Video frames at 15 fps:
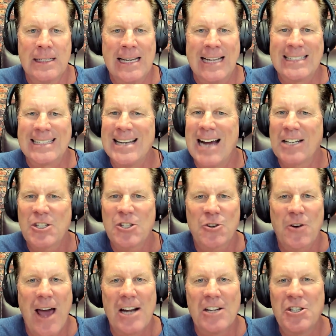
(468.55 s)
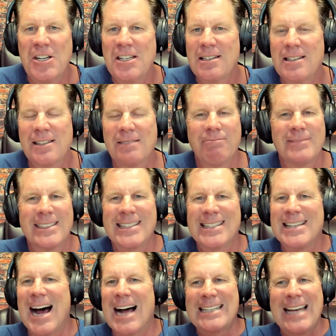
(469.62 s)
It's not strategies, it's
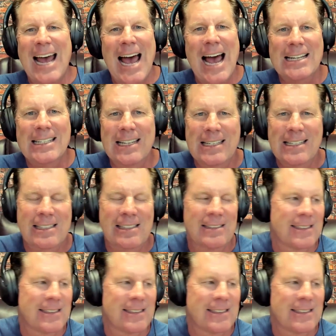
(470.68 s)
not tactics,